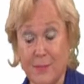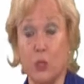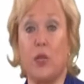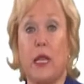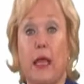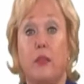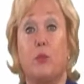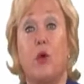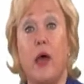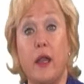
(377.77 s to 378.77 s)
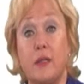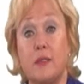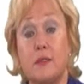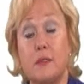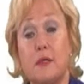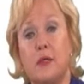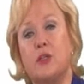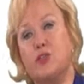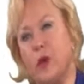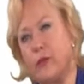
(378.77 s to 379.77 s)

Do we like the products? Do